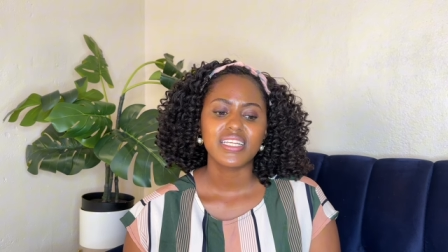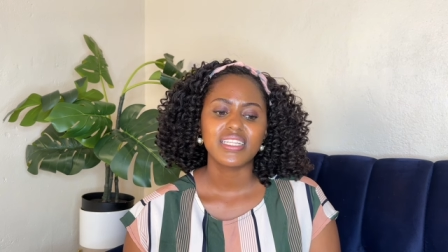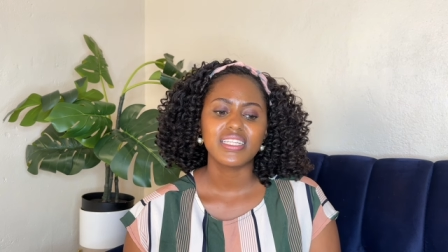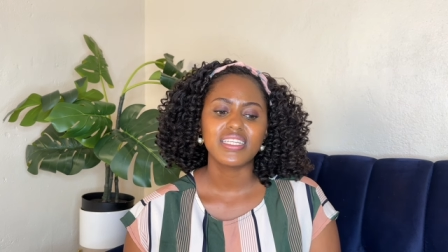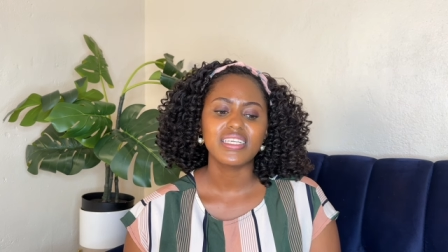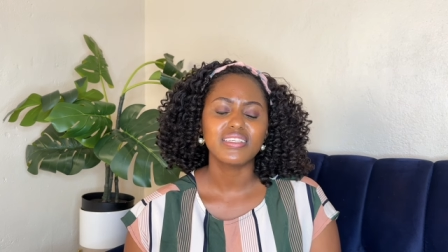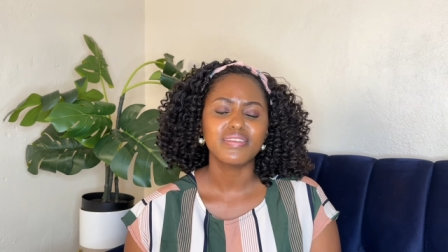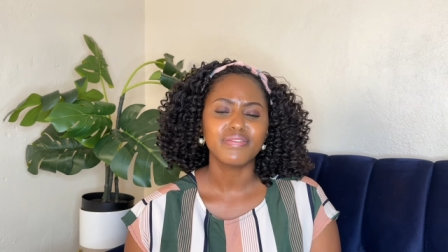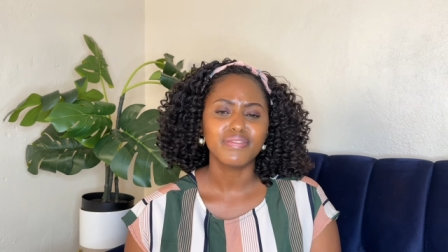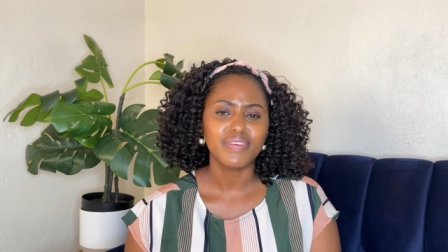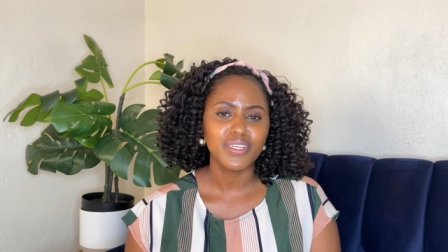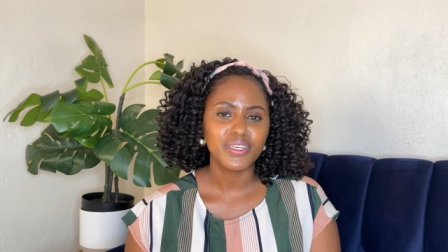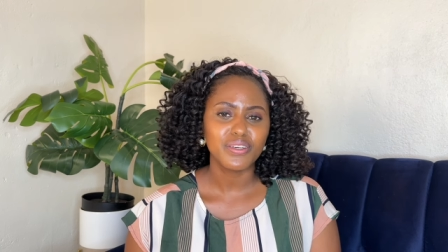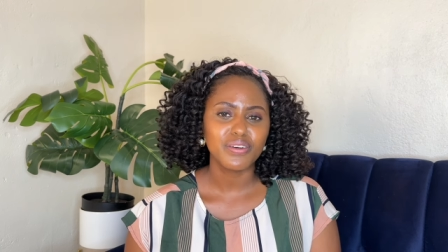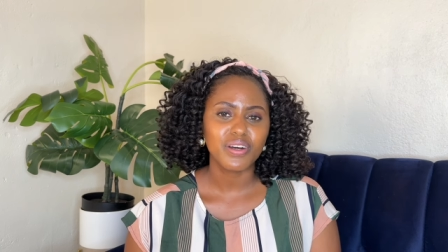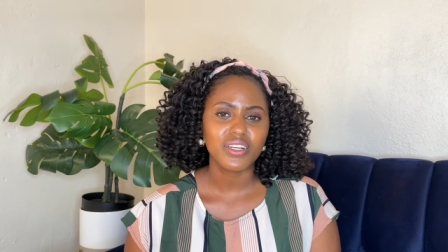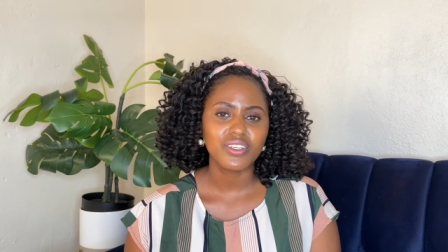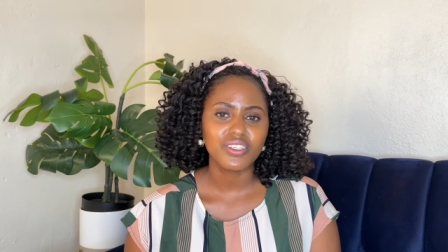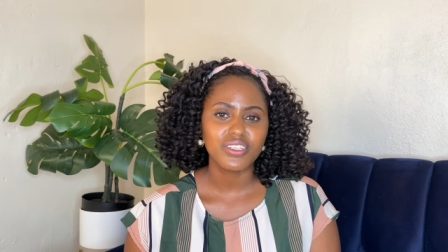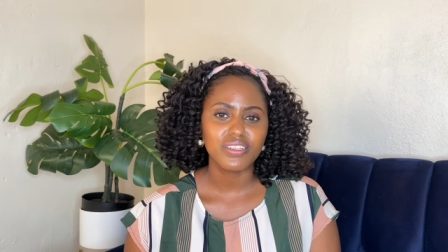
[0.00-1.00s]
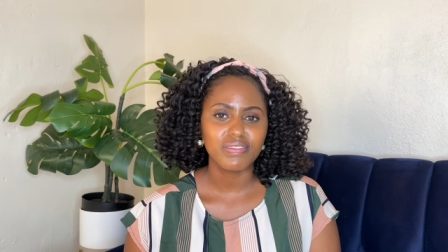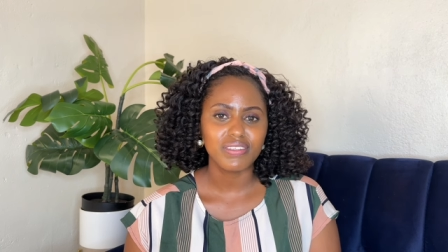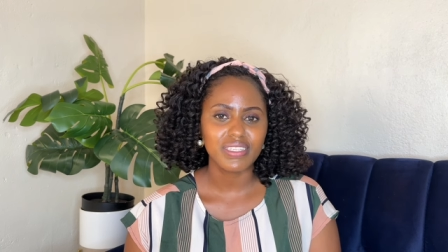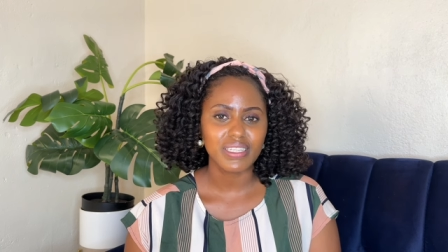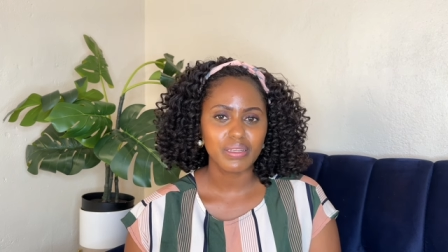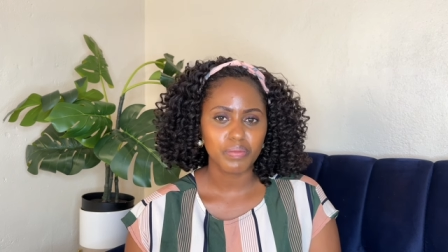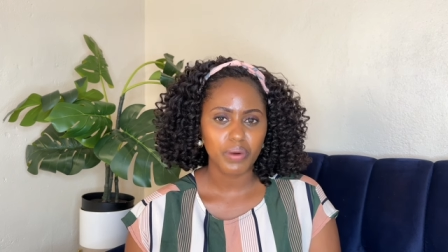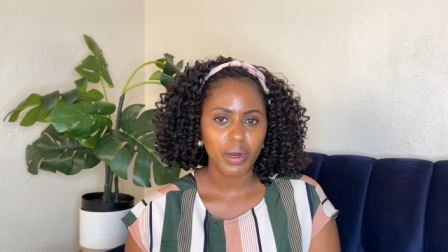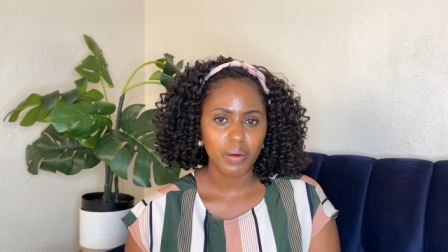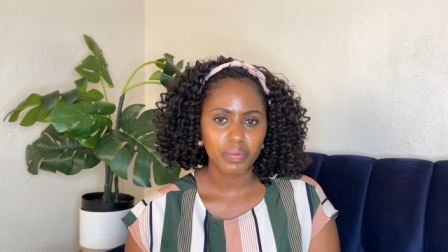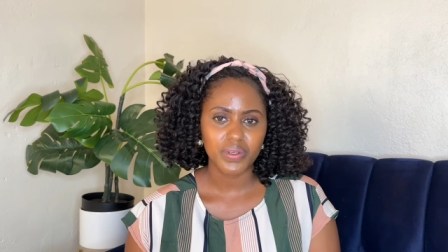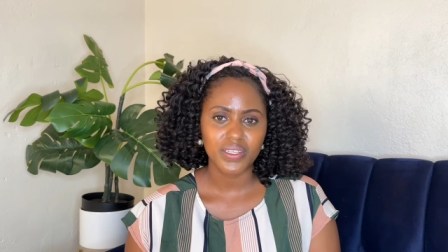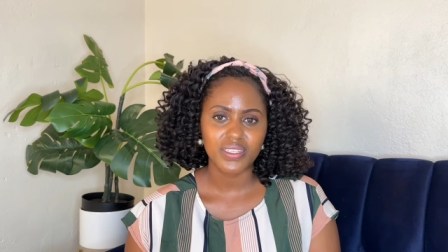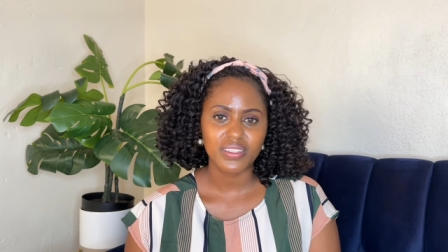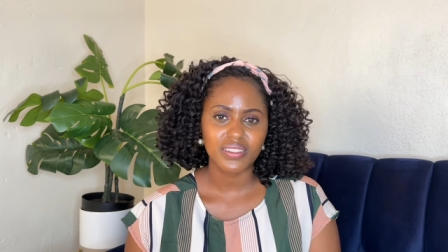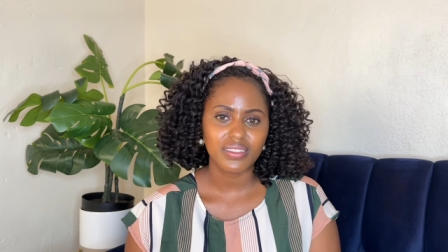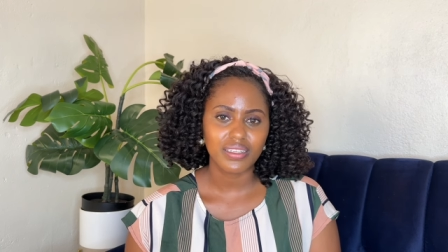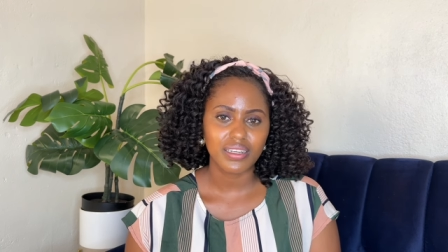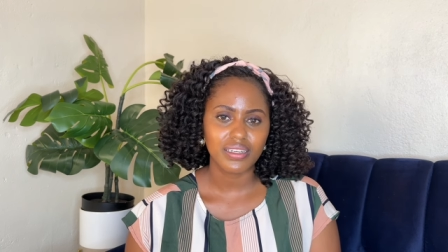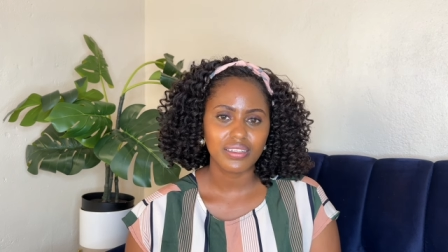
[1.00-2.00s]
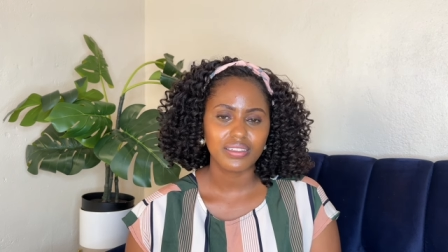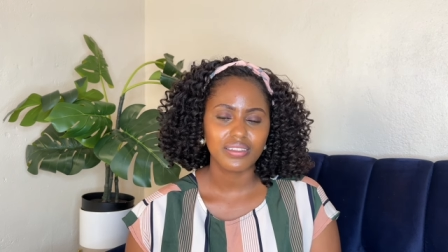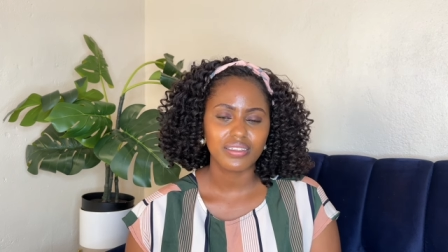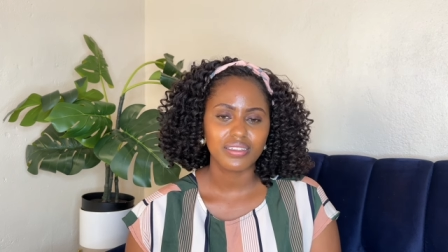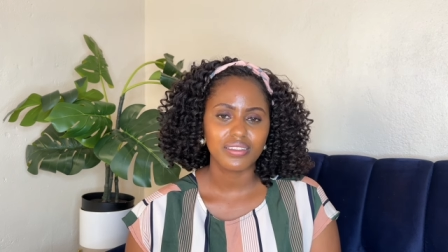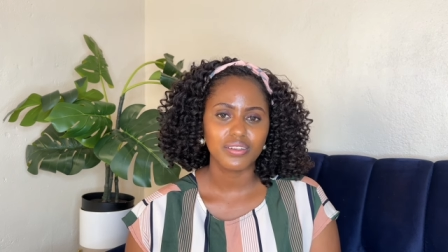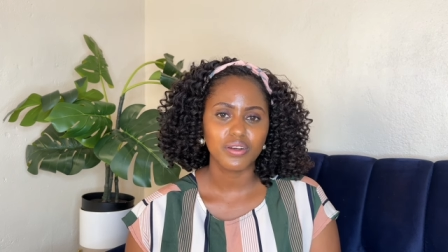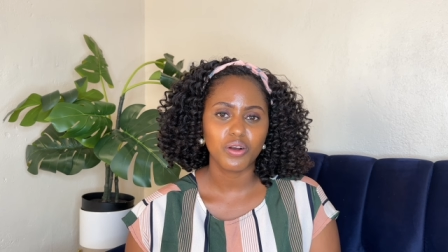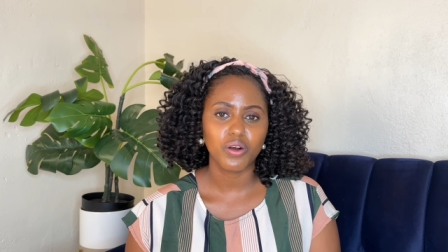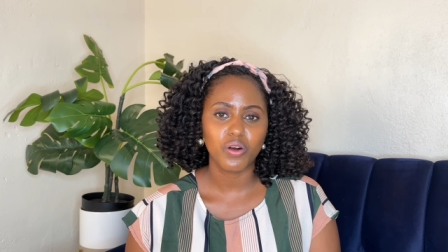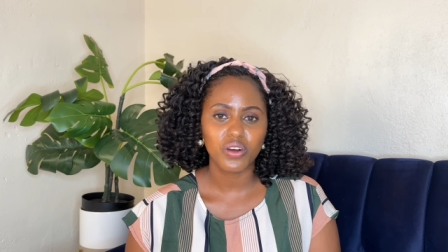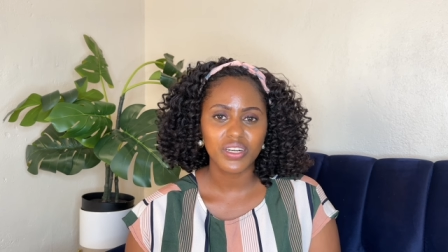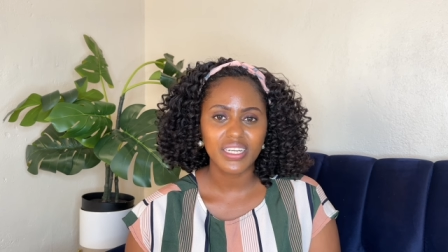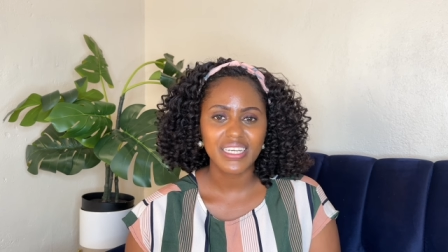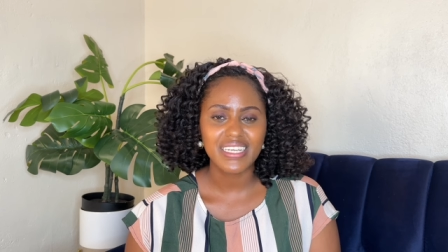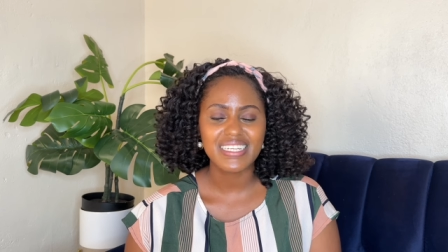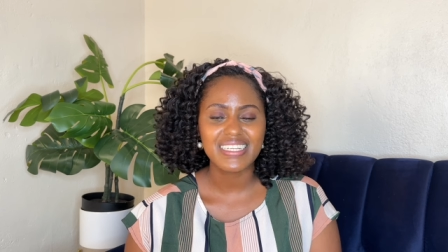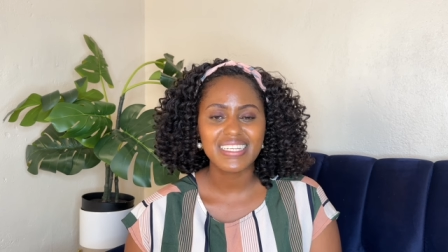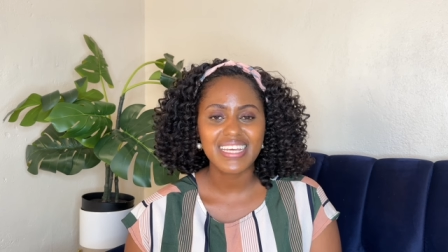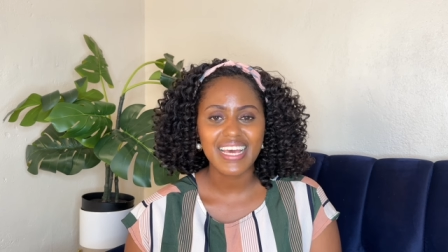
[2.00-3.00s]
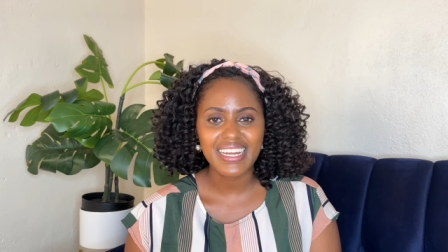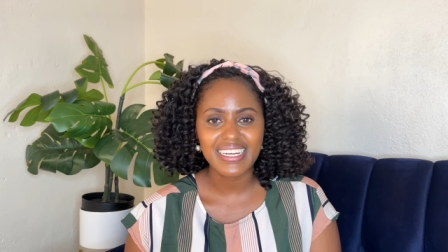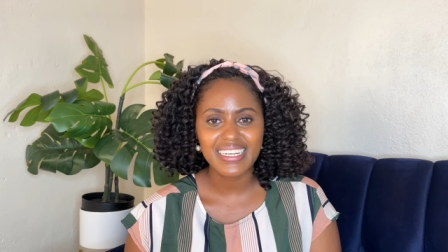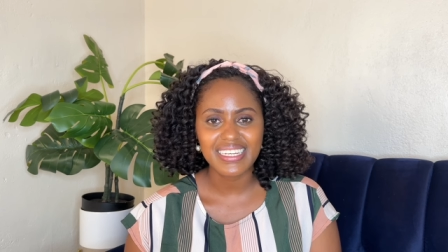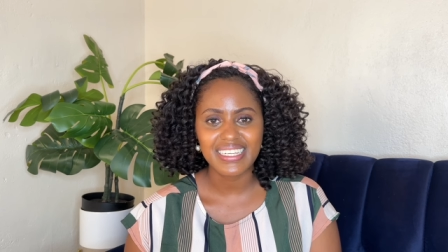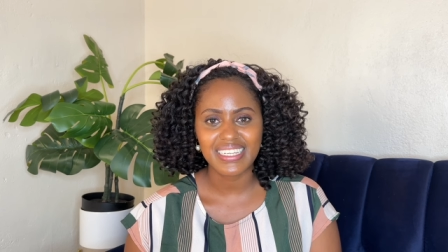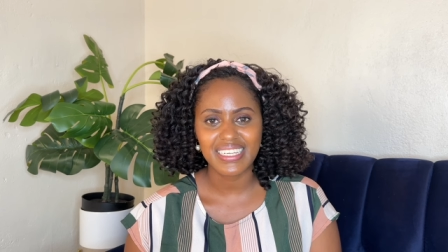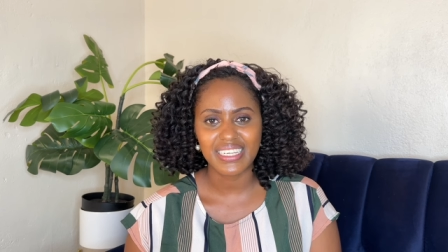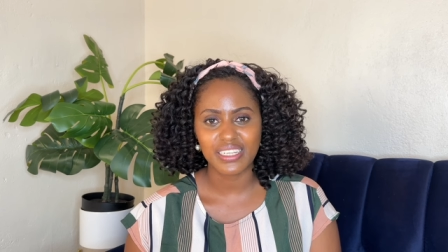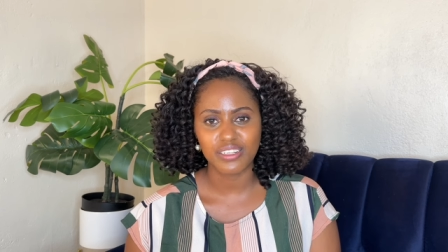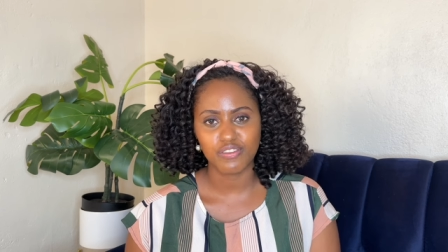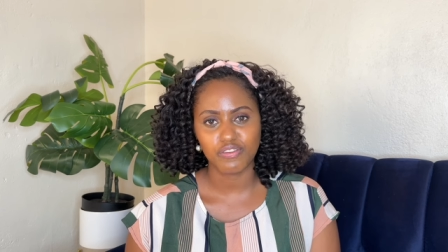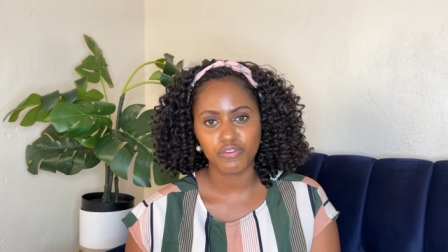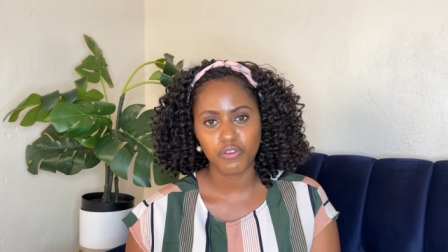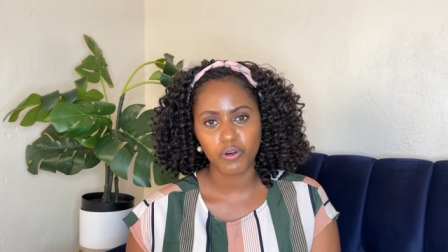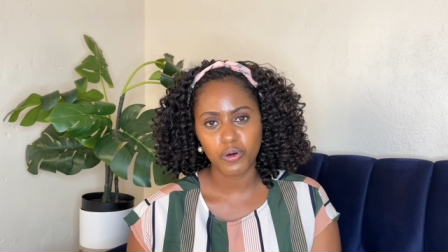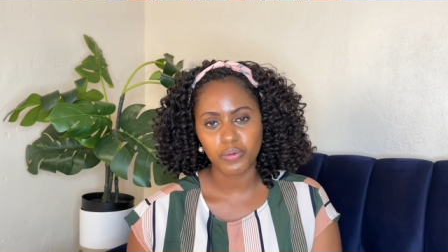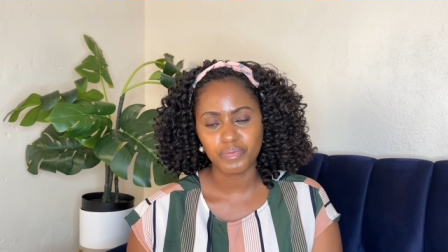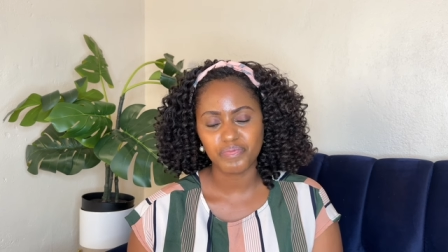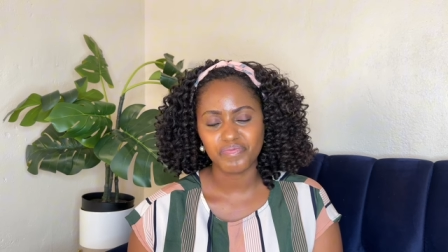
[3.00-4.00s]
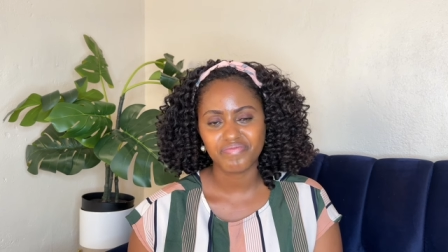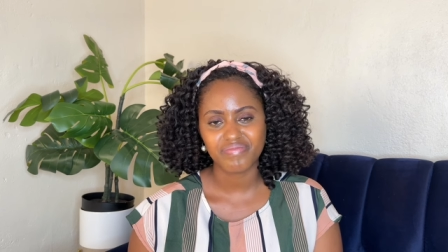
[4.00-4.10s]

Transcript: this video achieves the purpose that god intended it for